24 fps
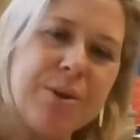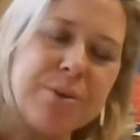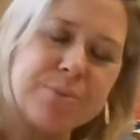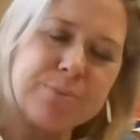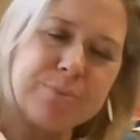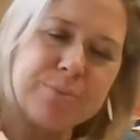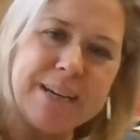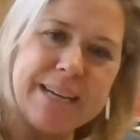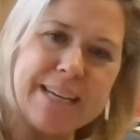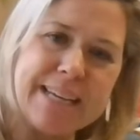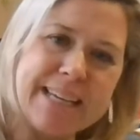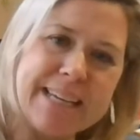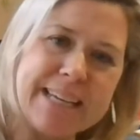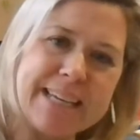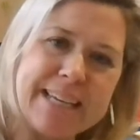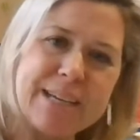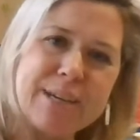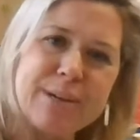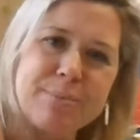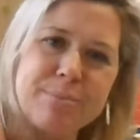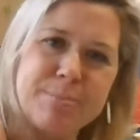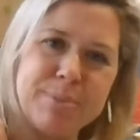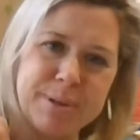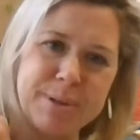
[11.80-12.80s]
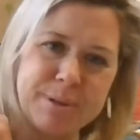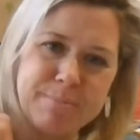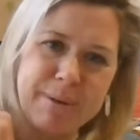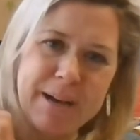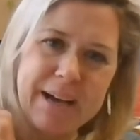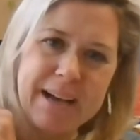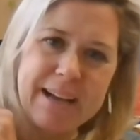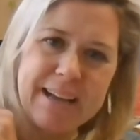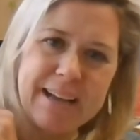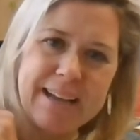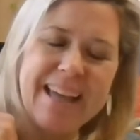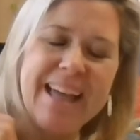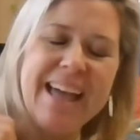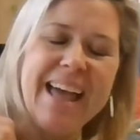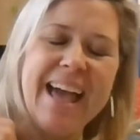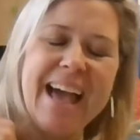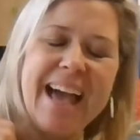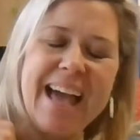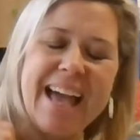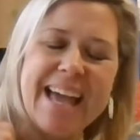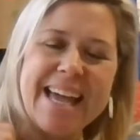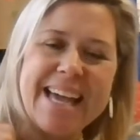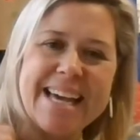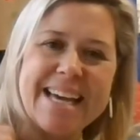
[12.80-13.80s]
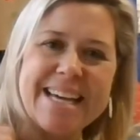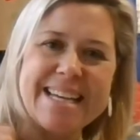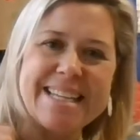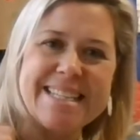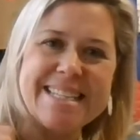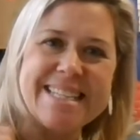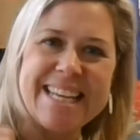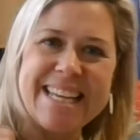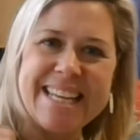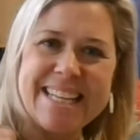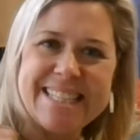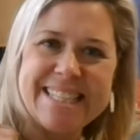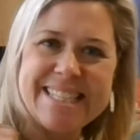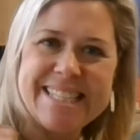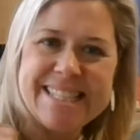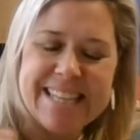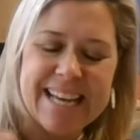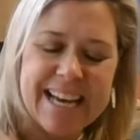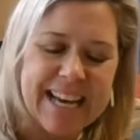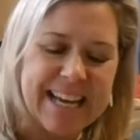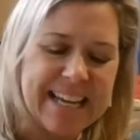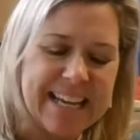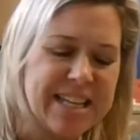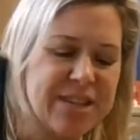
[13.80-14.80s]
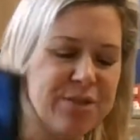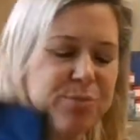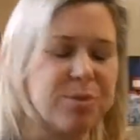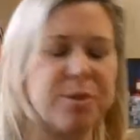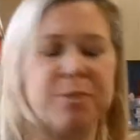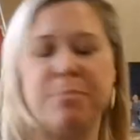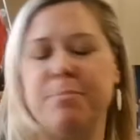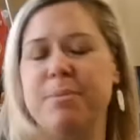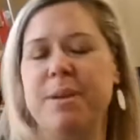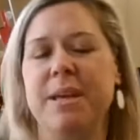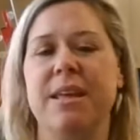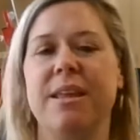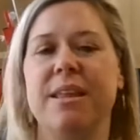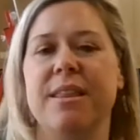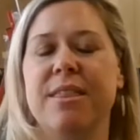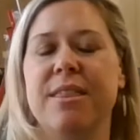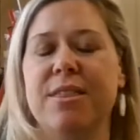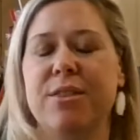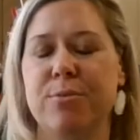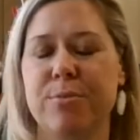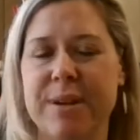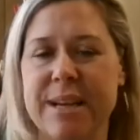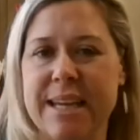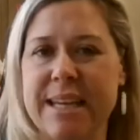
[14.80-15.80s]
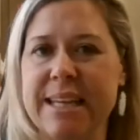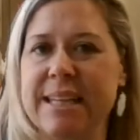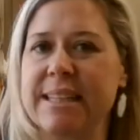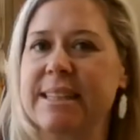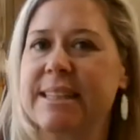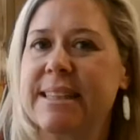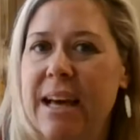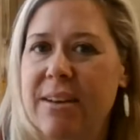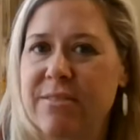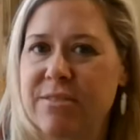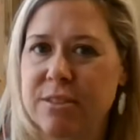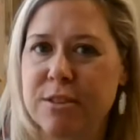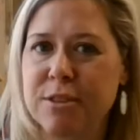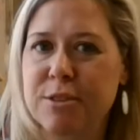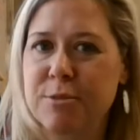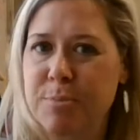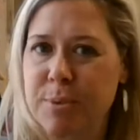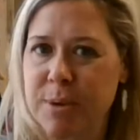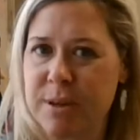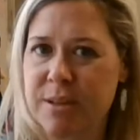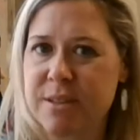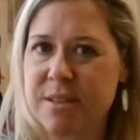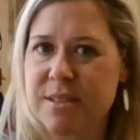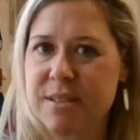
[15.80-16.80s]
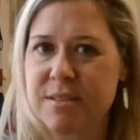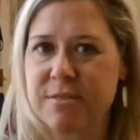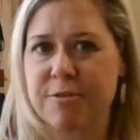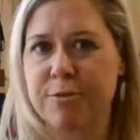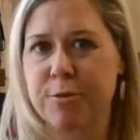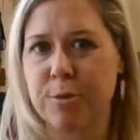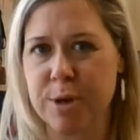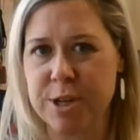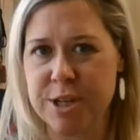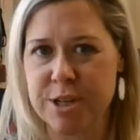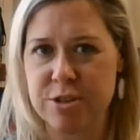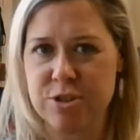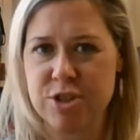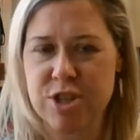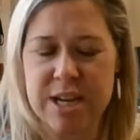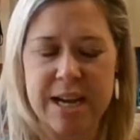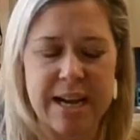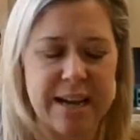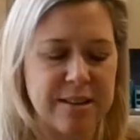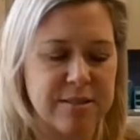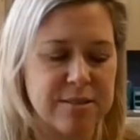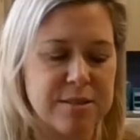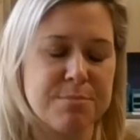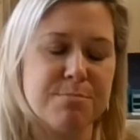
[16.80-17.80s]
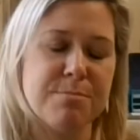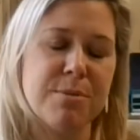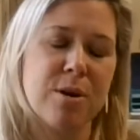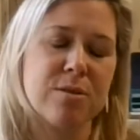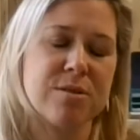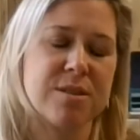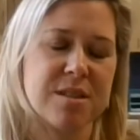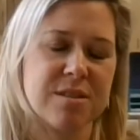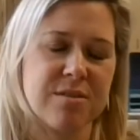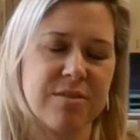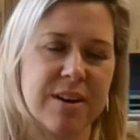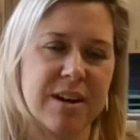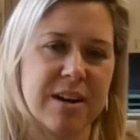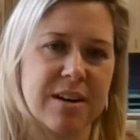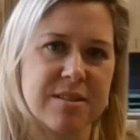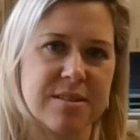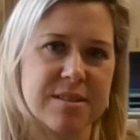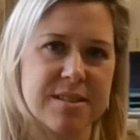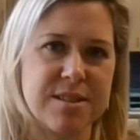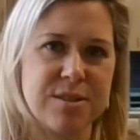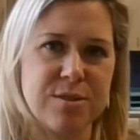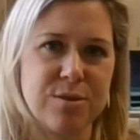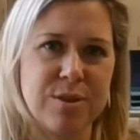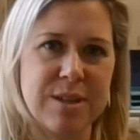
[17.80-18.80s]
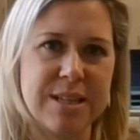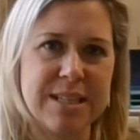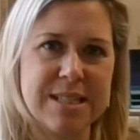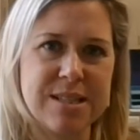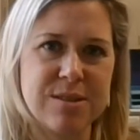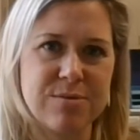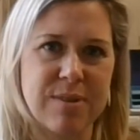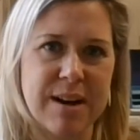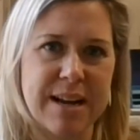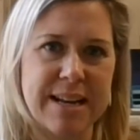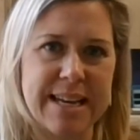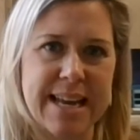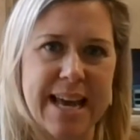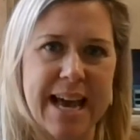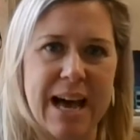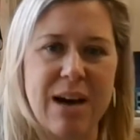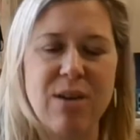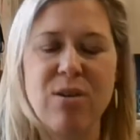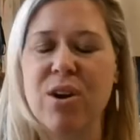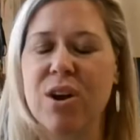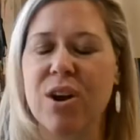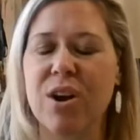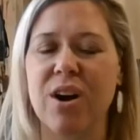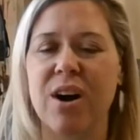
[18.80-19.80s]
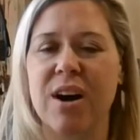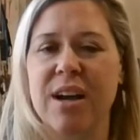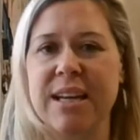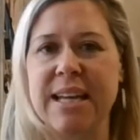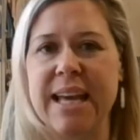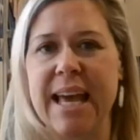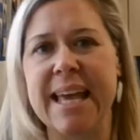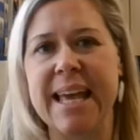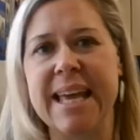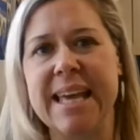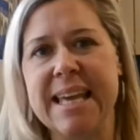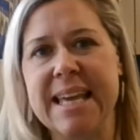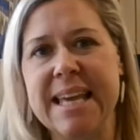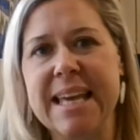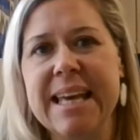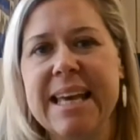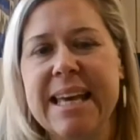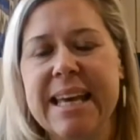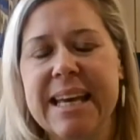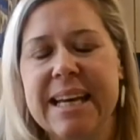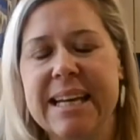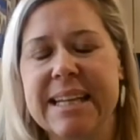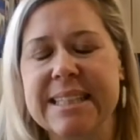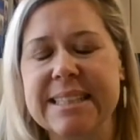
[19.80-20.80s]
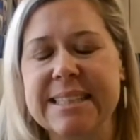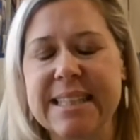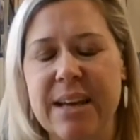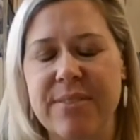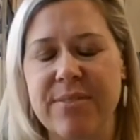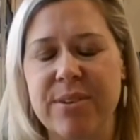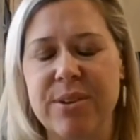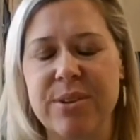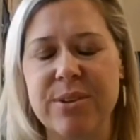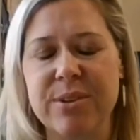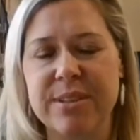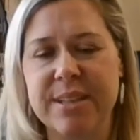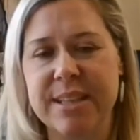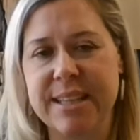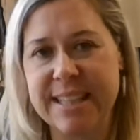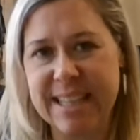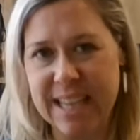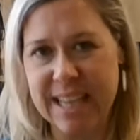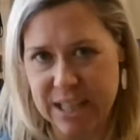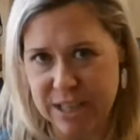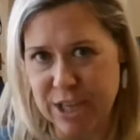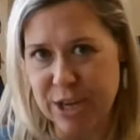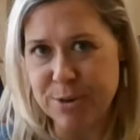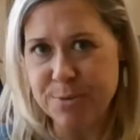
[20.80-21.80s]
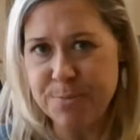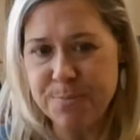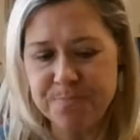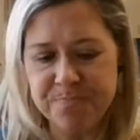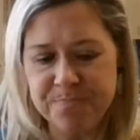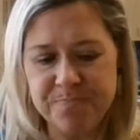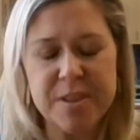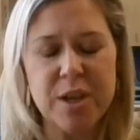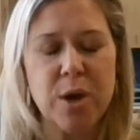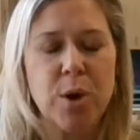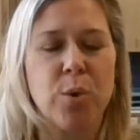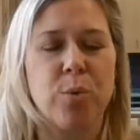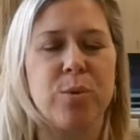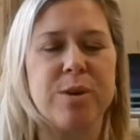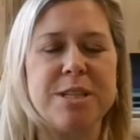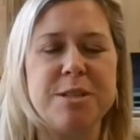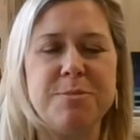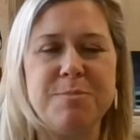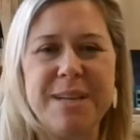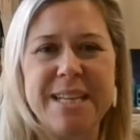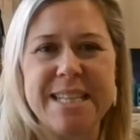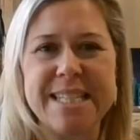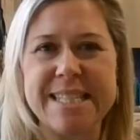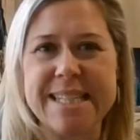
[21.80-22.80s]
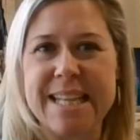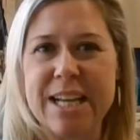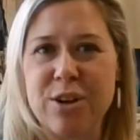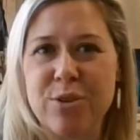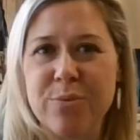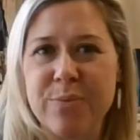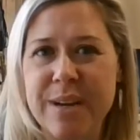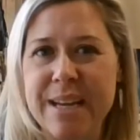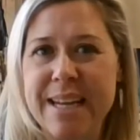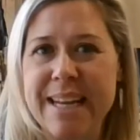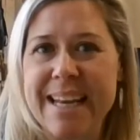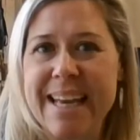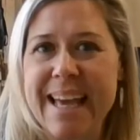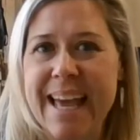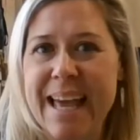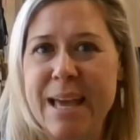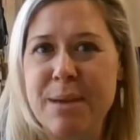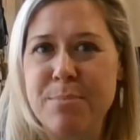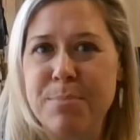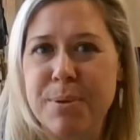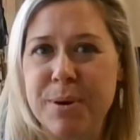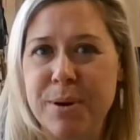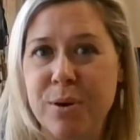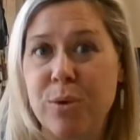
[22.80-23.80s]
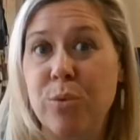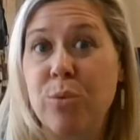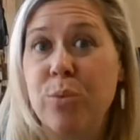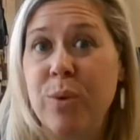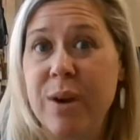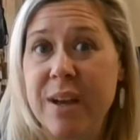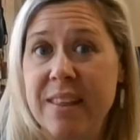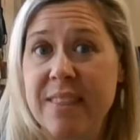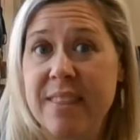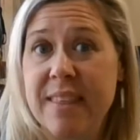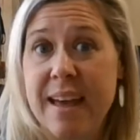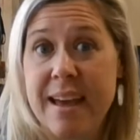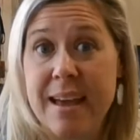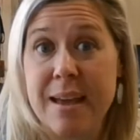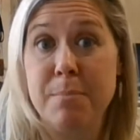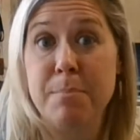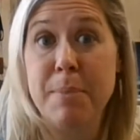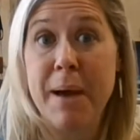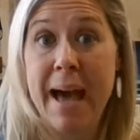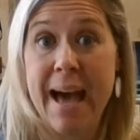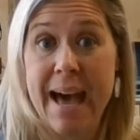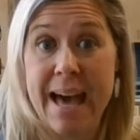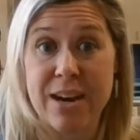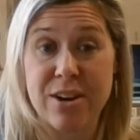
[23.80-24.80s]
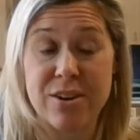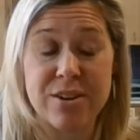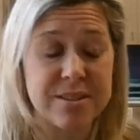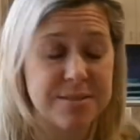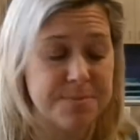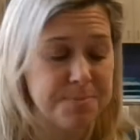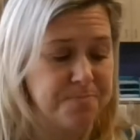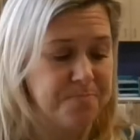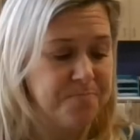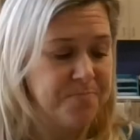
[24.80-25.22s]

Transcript: reading book bag, and inside will be 3 leveled books for your child. Most of our students right now are on a level yellow, which means they are reading a book with a pattern.